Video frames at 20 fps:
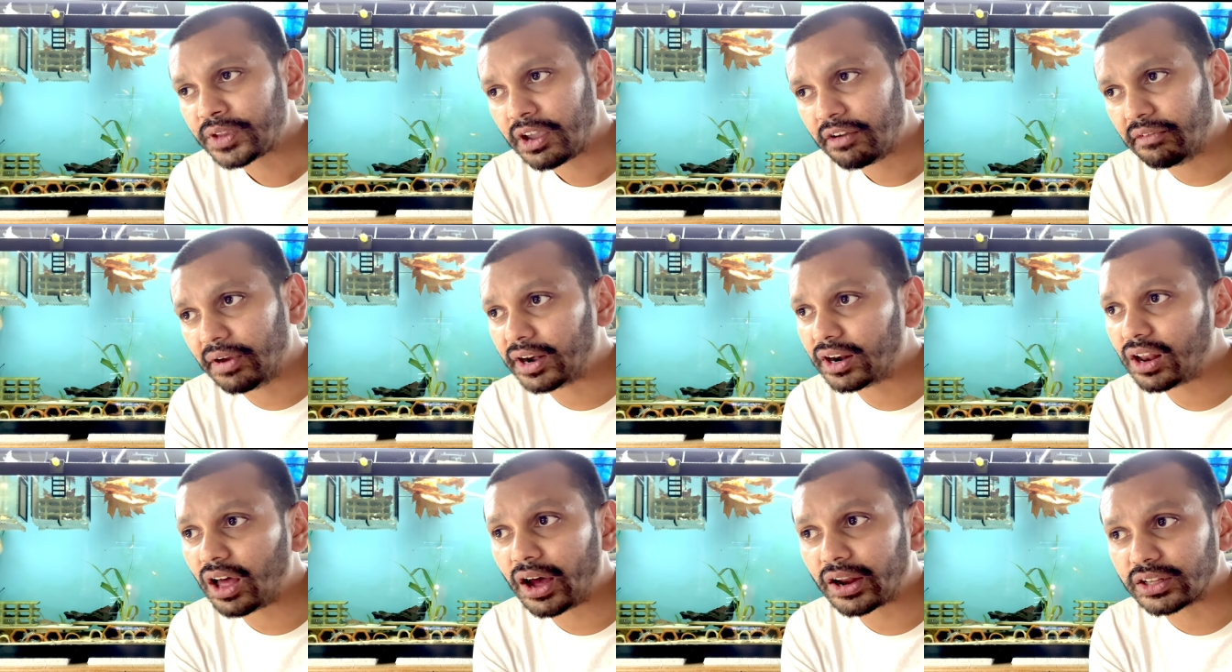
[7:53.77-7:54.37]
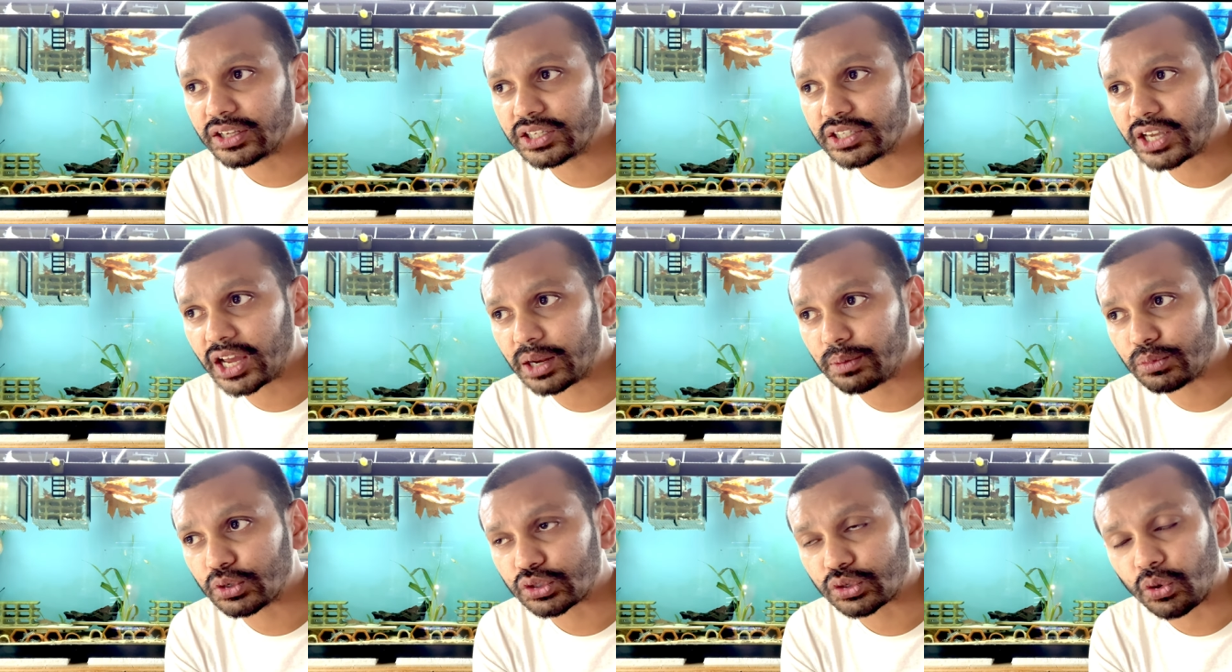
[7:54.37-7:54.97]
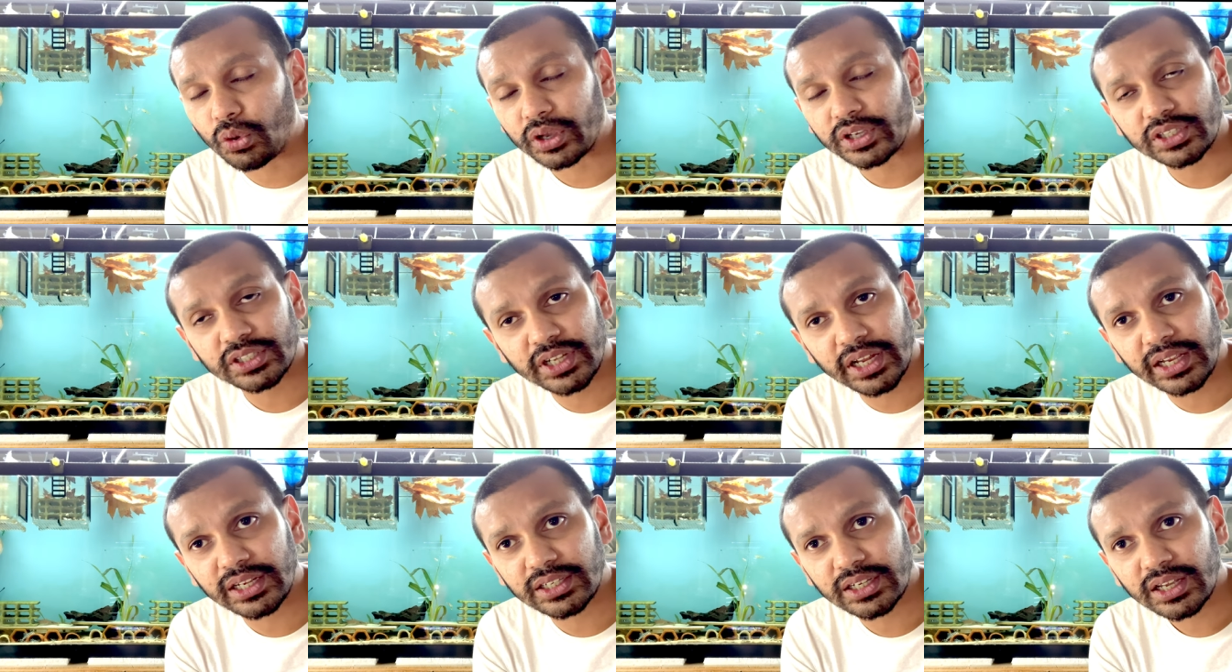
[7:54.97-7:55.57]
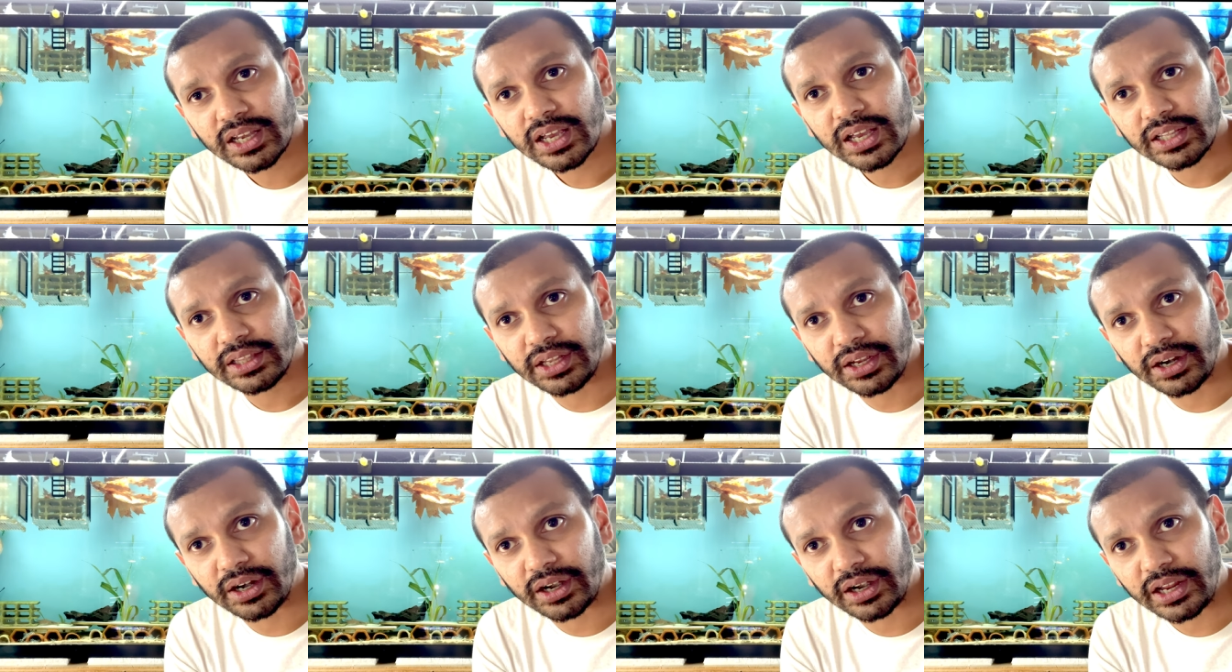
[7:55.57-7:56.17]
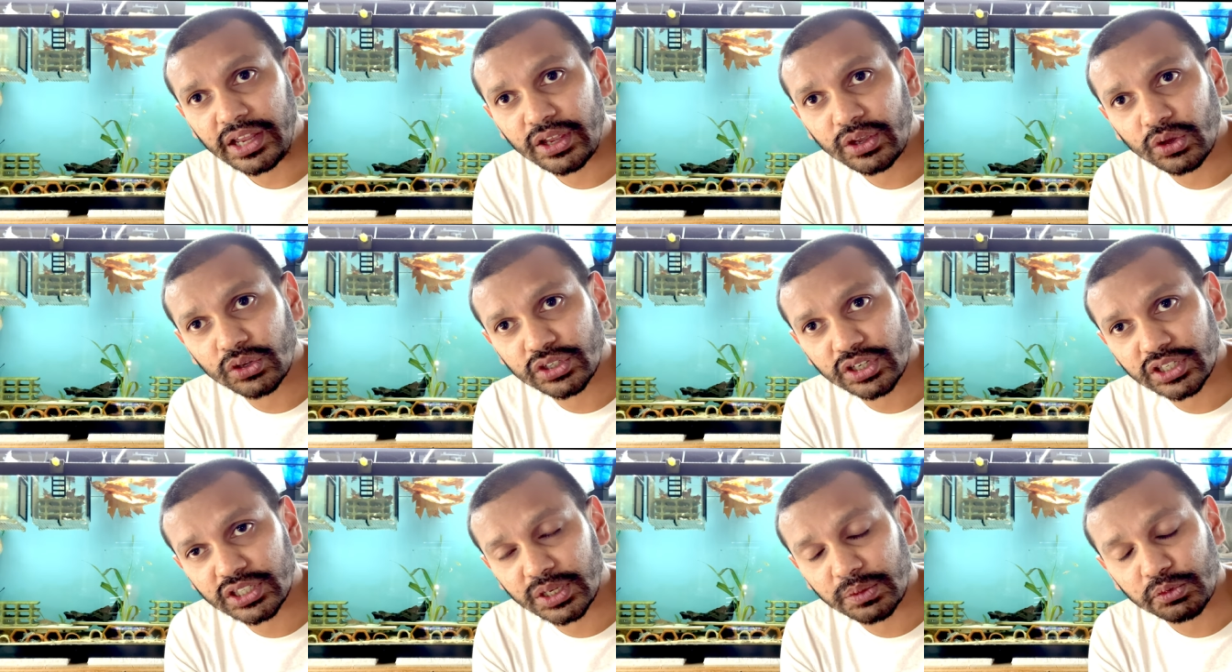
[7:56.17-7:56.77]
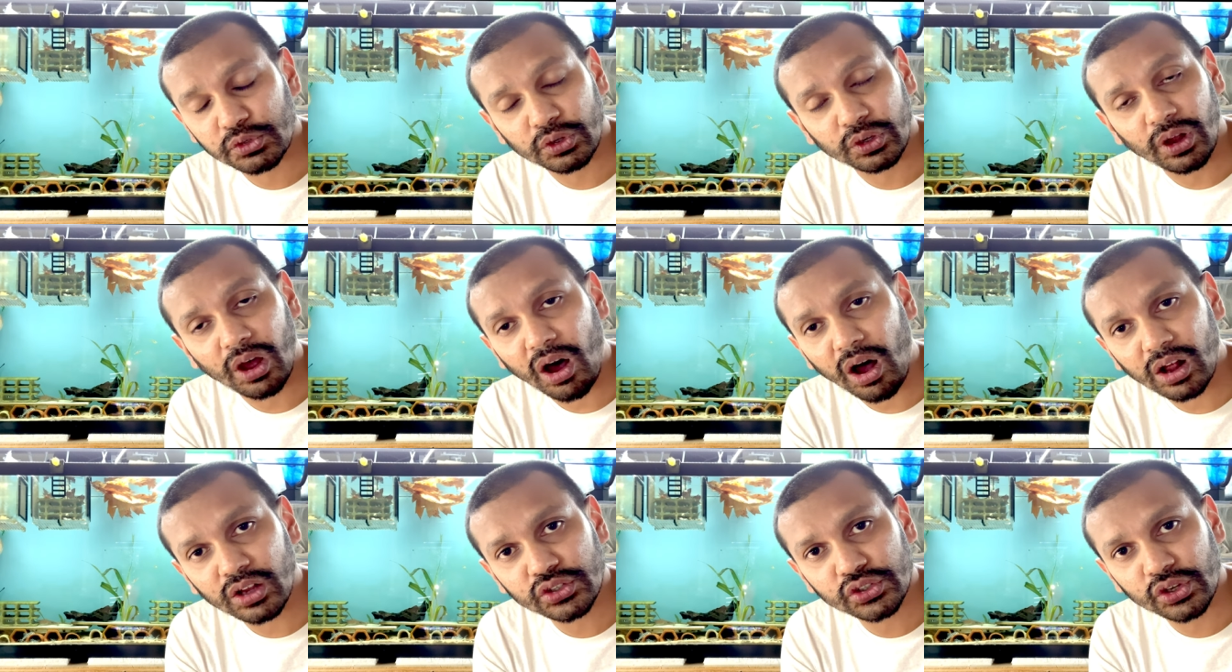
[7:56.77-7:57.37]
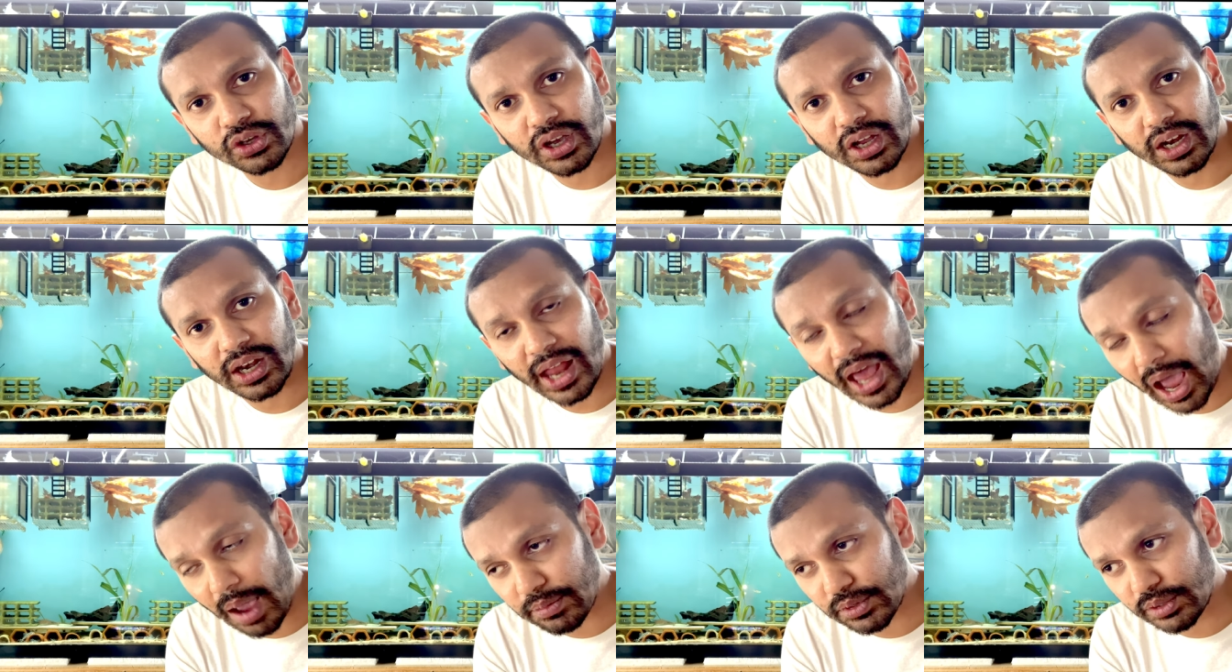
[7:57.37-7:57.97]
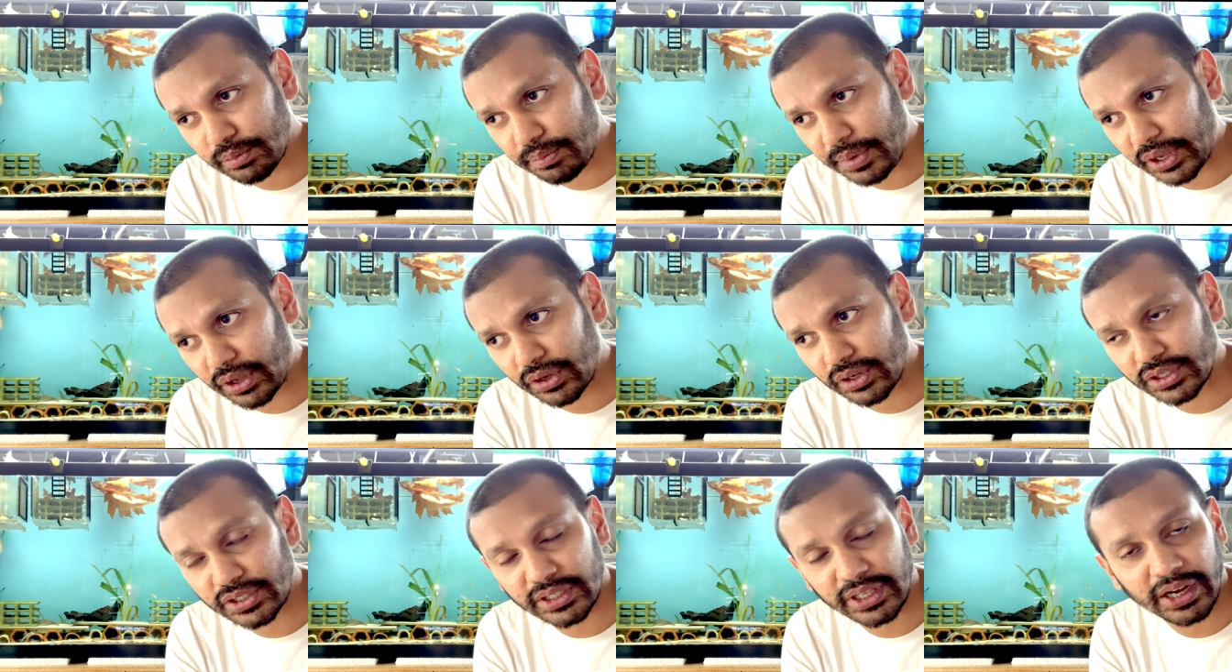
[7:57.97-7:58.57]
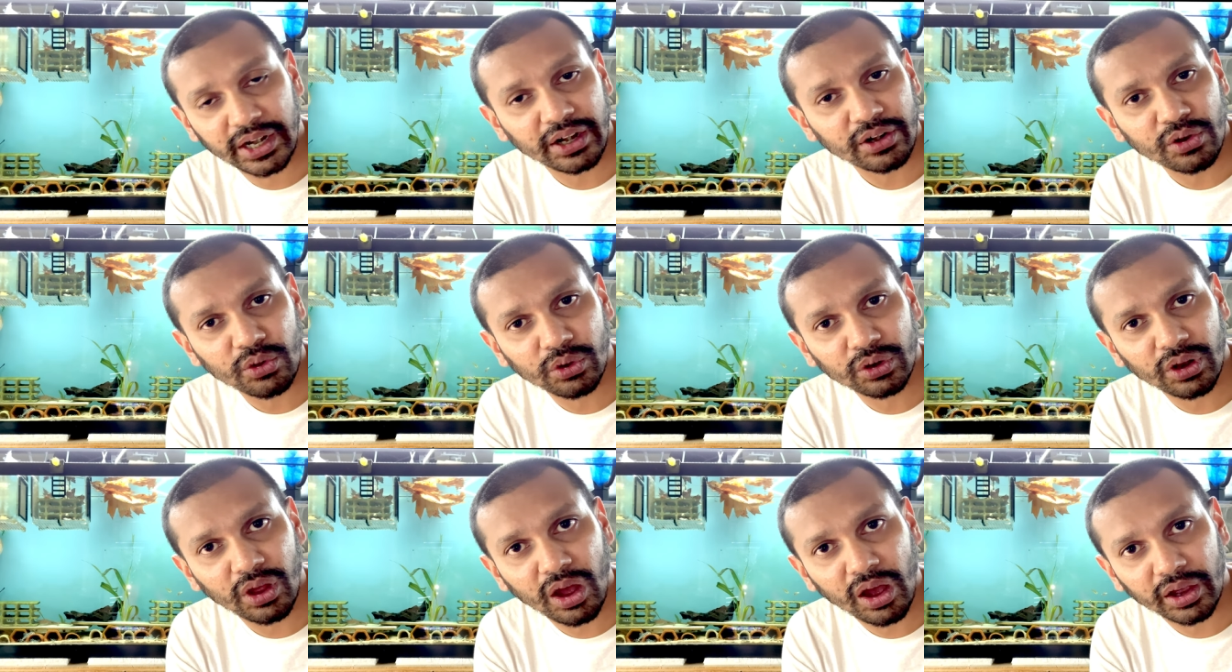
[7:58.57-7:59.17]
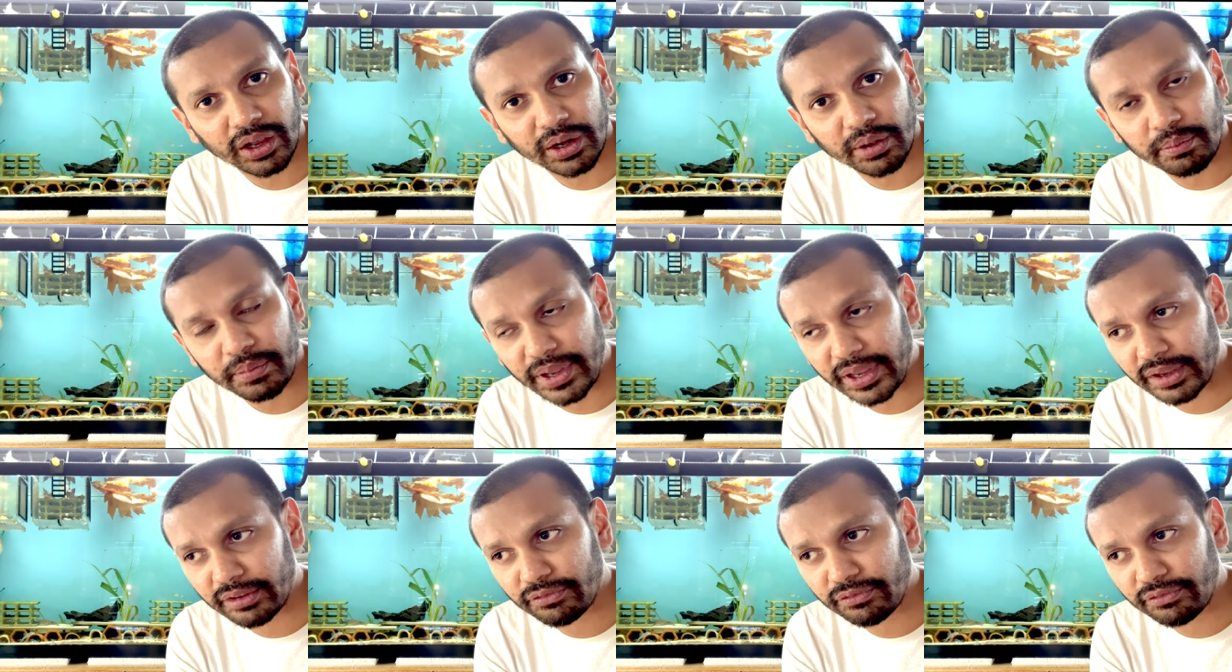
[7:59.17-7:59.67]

When a lot of these animals go extinct, their ecosystems will also collapse because they're no longer being